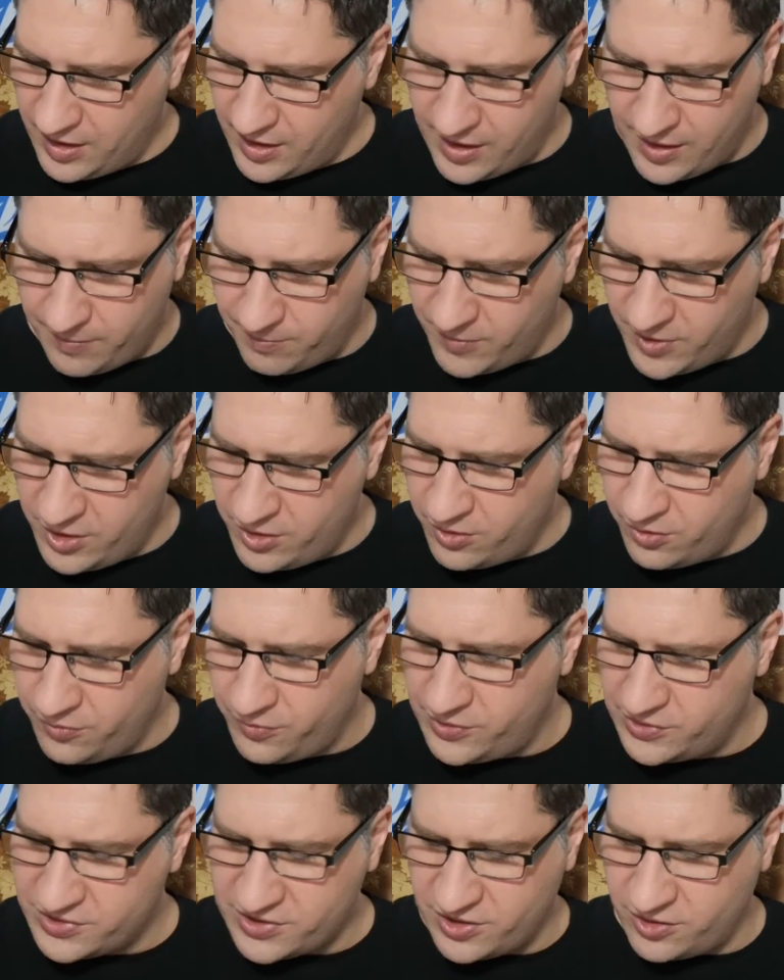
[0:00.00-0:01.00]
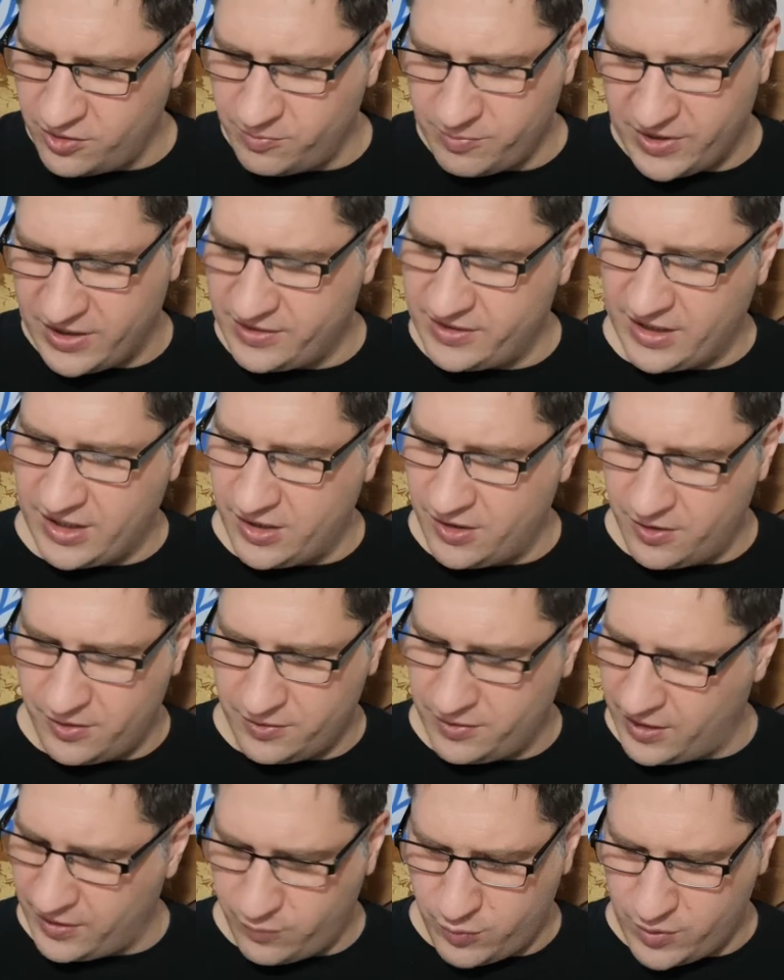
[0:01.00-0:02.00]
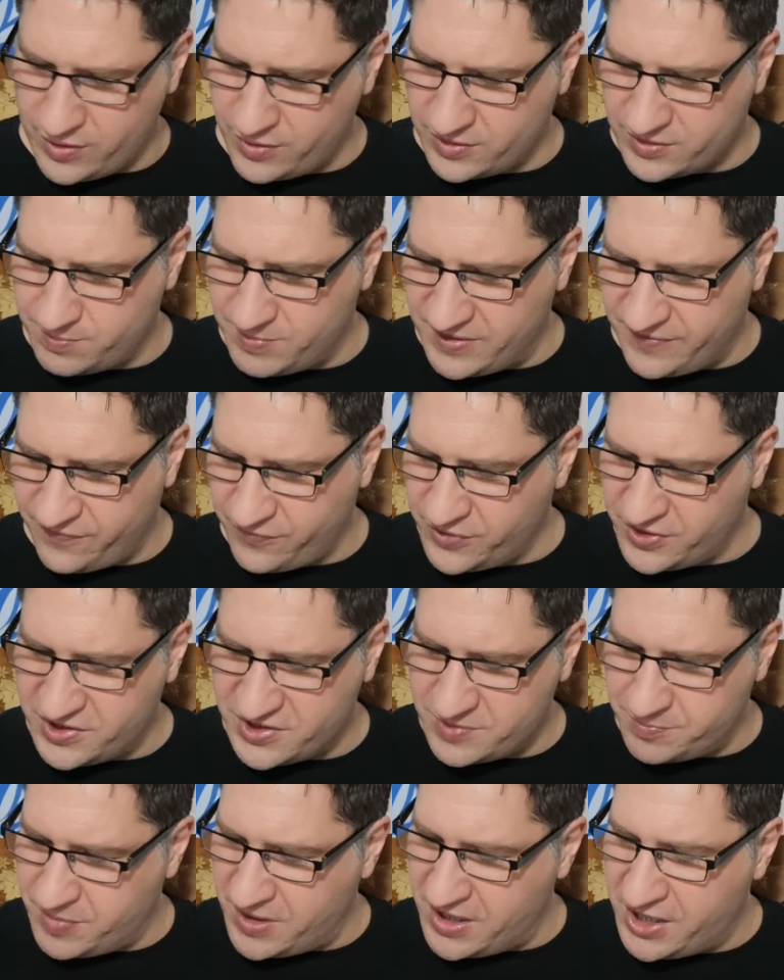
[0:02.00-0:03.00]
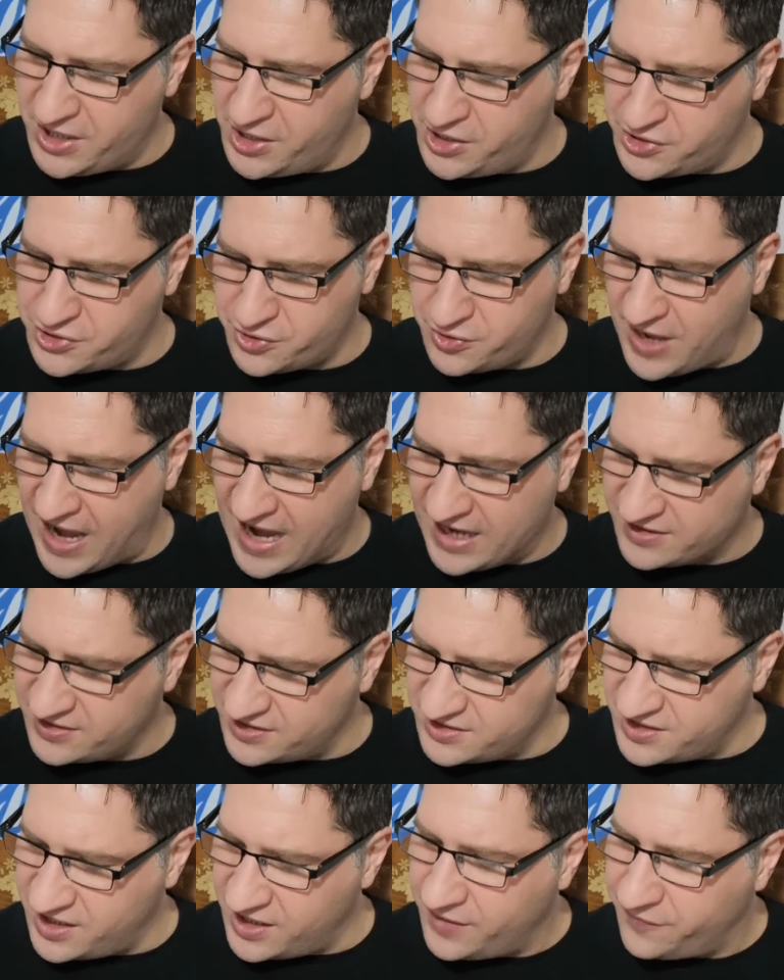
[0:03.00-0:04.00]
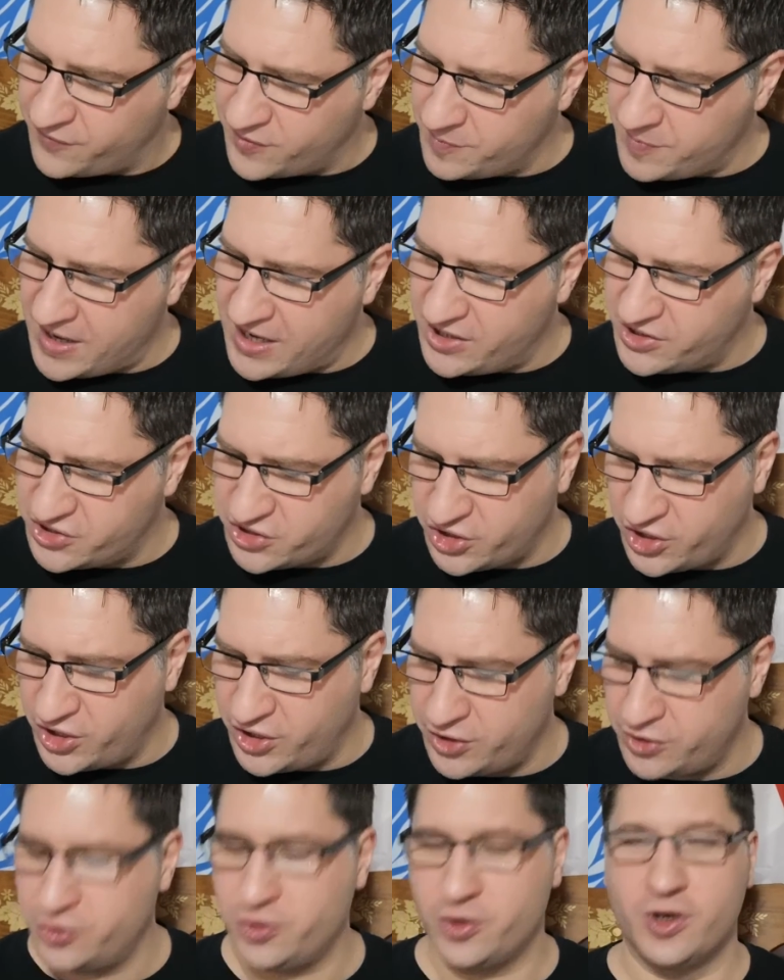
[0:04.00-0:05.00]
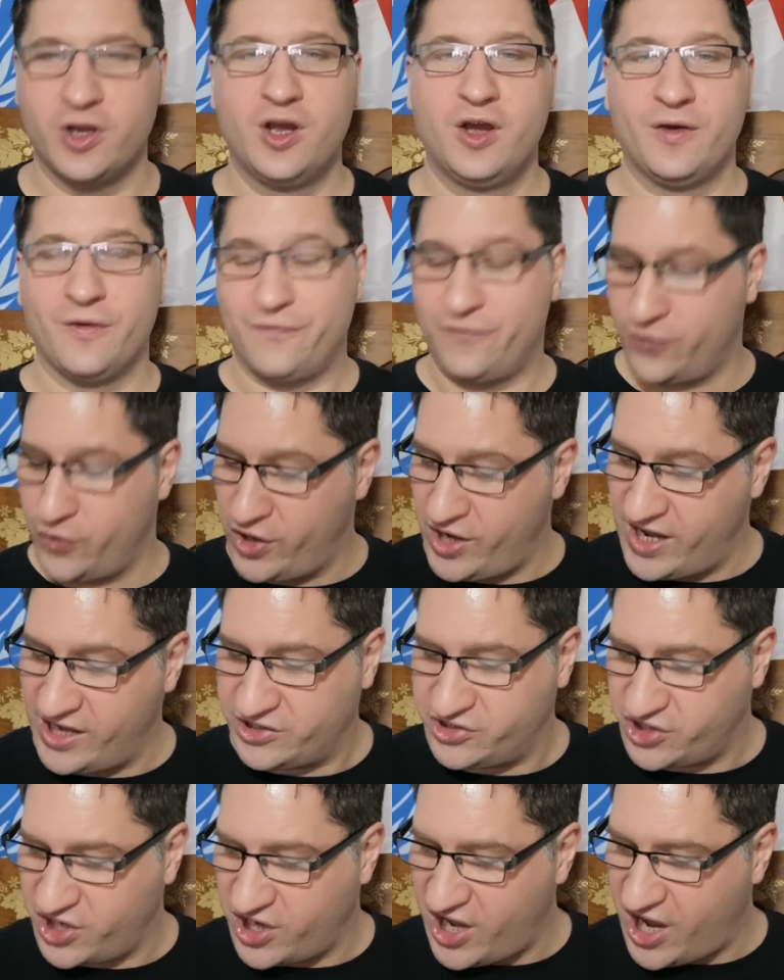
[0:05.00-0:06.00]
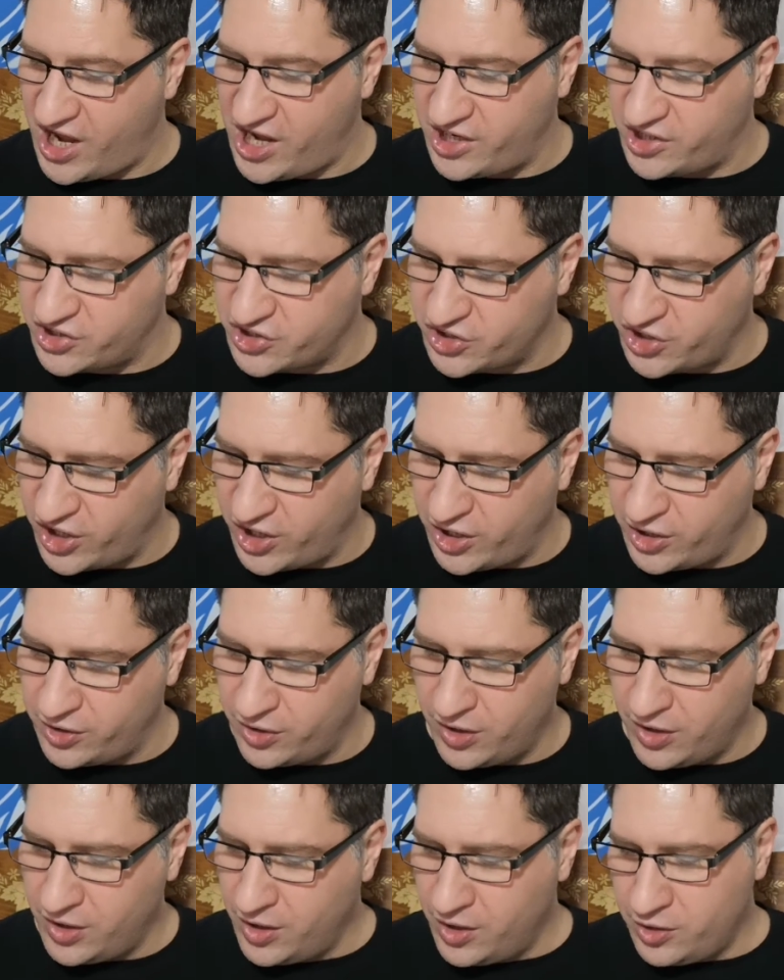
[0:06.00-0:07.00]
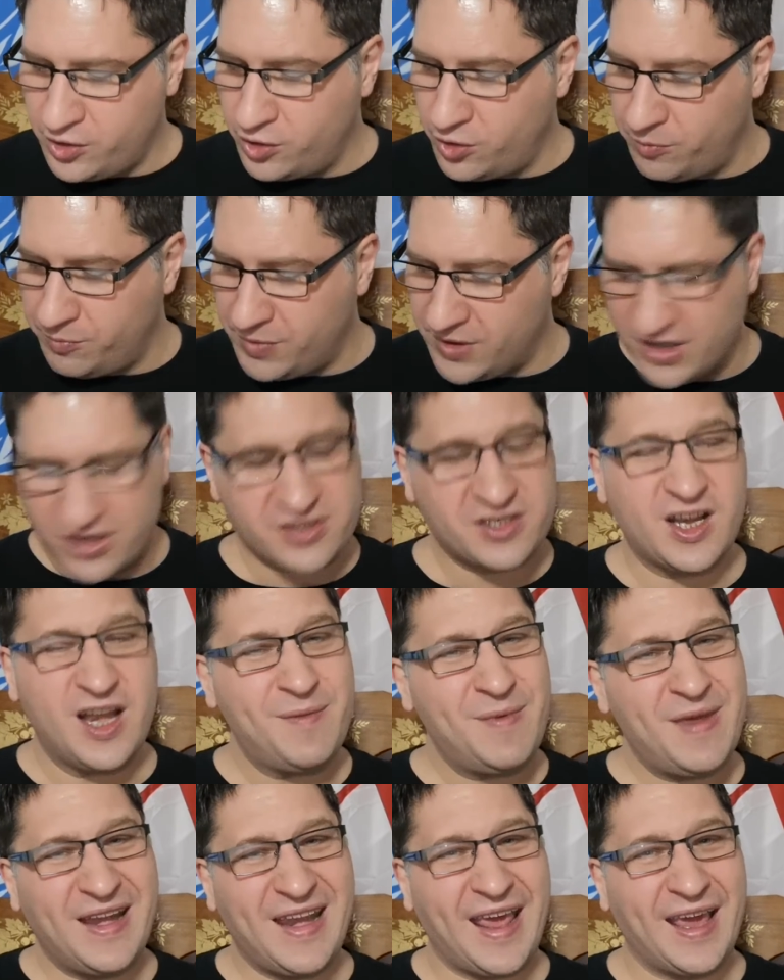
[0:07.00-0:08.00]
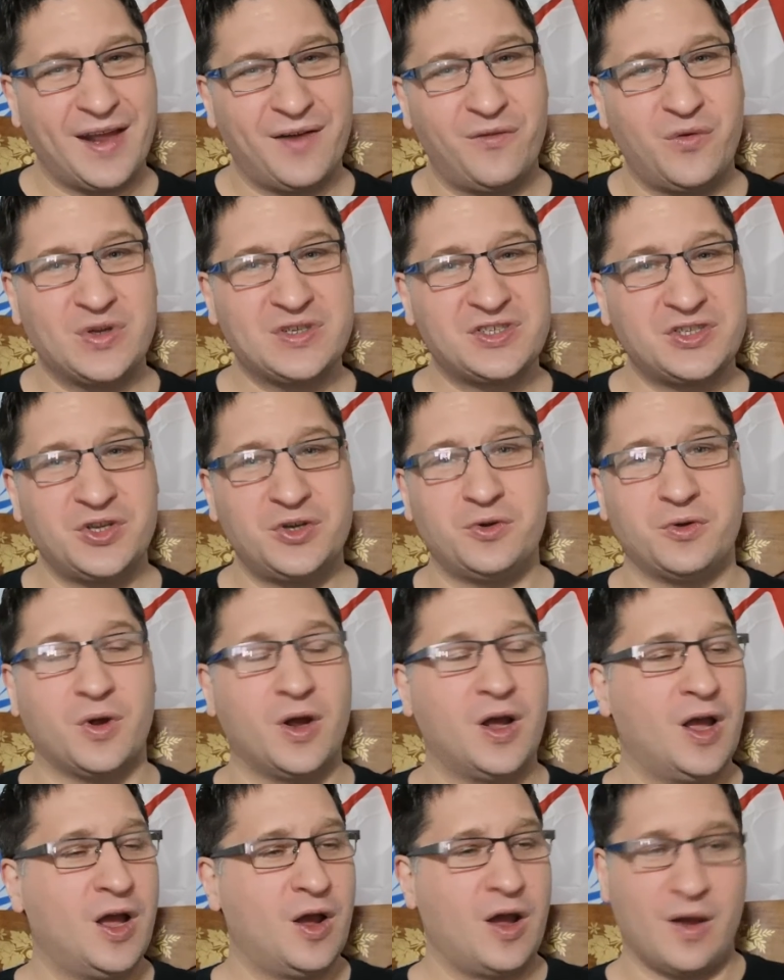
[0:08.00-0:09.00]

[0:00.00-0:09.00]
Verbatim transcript: and you know those can all break down like whether it be free speech or access to information or free education you know but there's going to be negative ones too